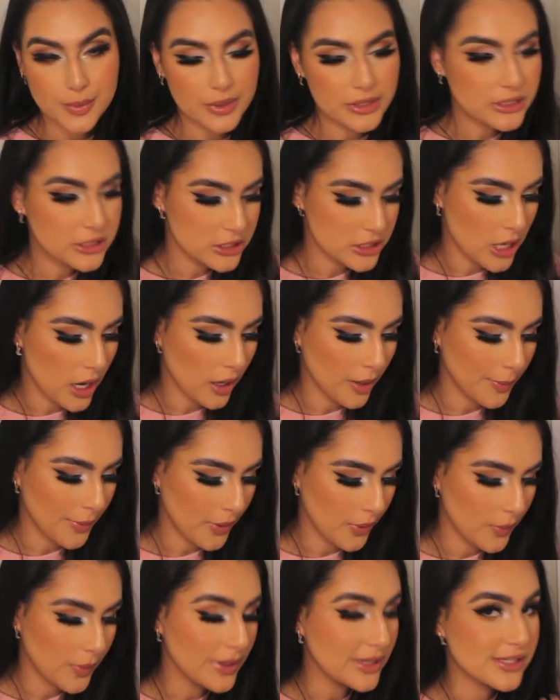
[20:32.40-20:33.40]
I wanted to talk
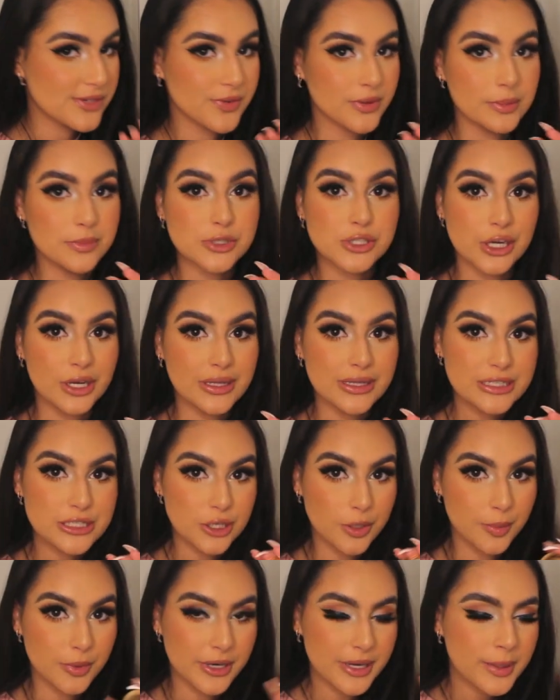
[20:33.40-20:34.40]
about was from Charlotte
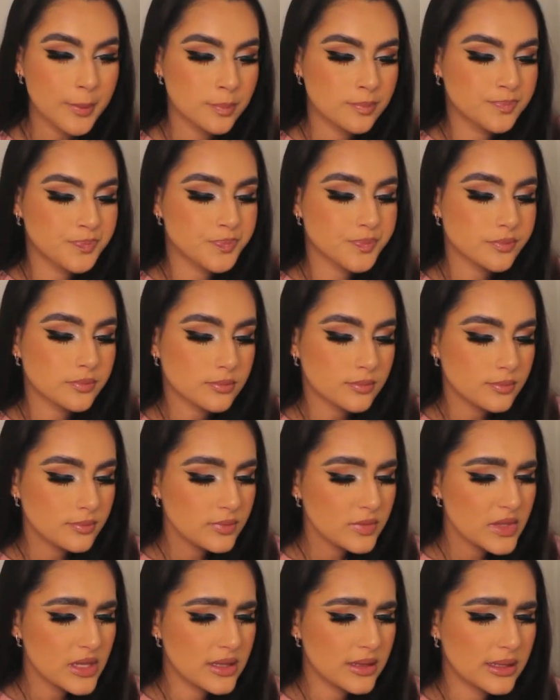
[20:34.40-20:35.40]
Tilbury.
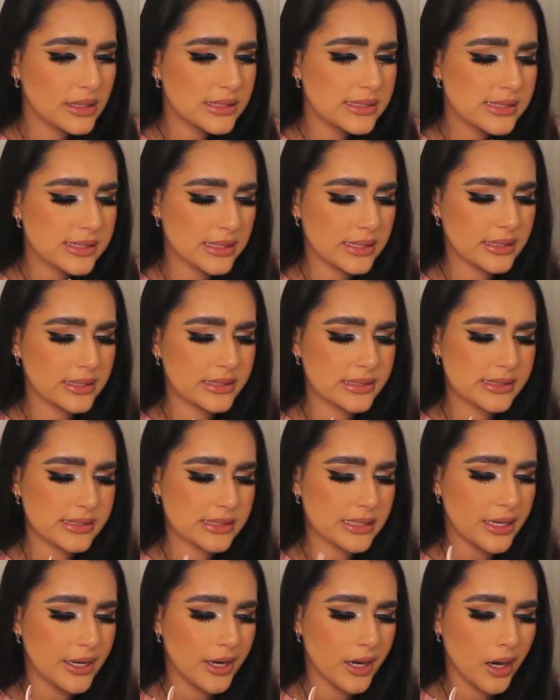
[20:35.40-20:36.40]
This
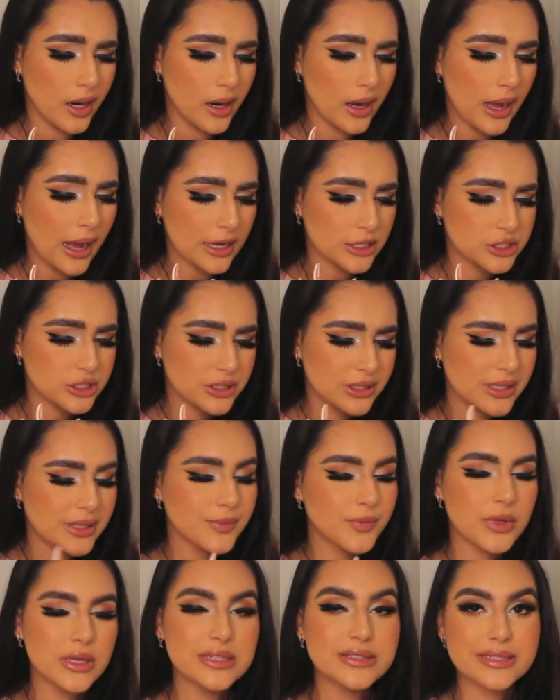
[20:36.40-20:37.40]
is their, actually,
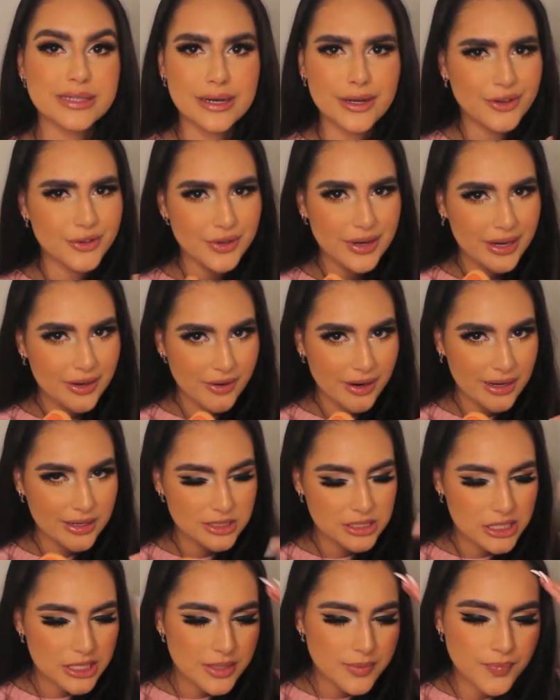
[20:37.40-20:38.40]
it's an under eye
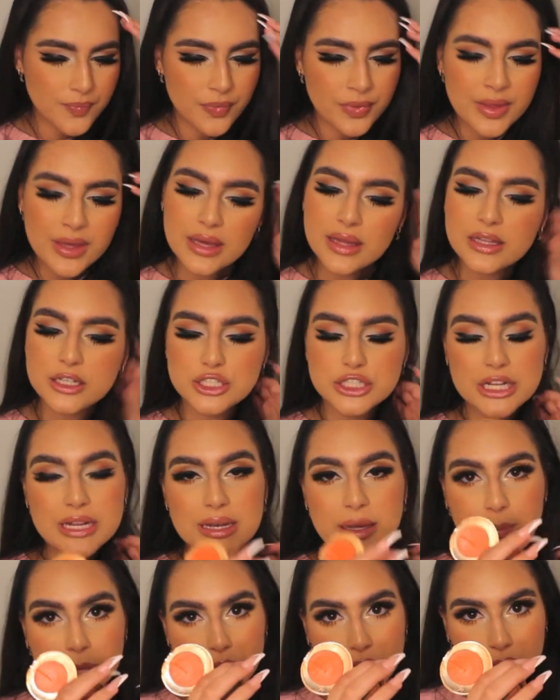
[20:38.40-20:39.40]
corrector in the
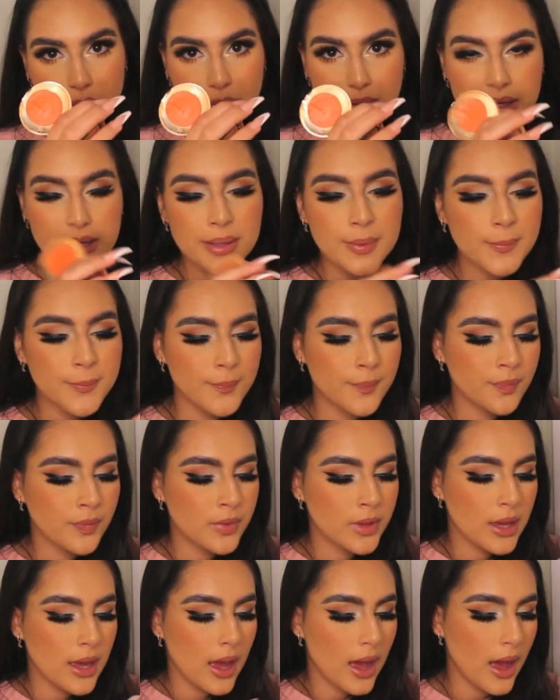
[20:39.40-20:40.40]
shade number 3.
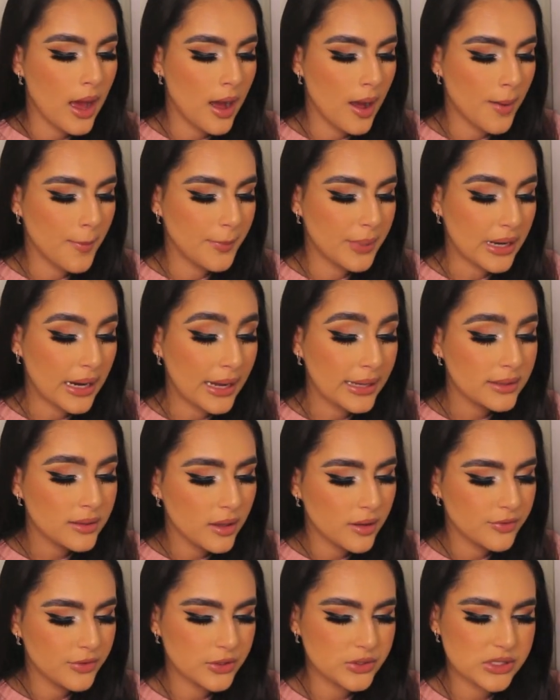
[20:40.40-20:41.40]
But I
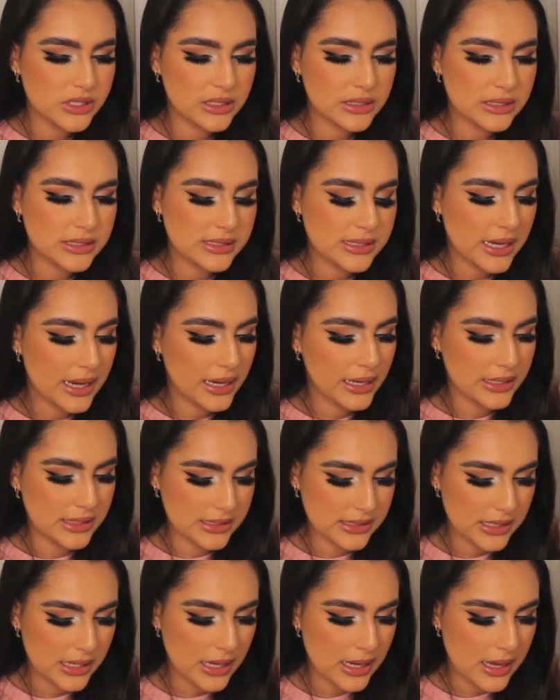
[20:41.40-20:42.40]
love using this
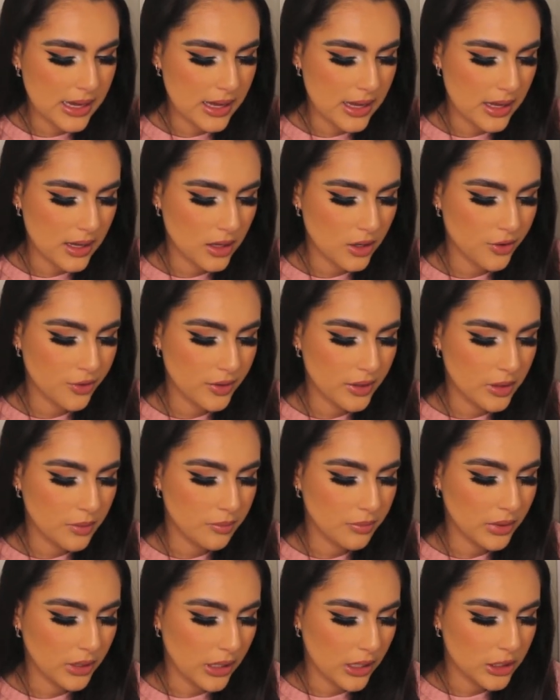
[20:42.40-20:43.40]
as a
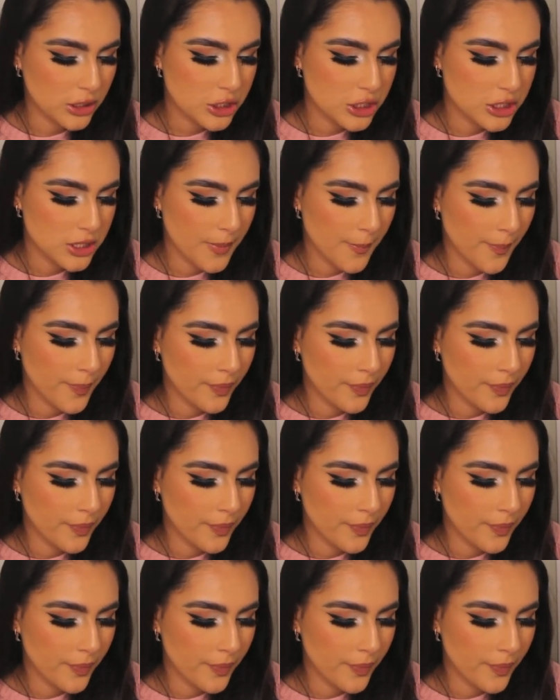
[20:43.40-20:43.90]
cream blush.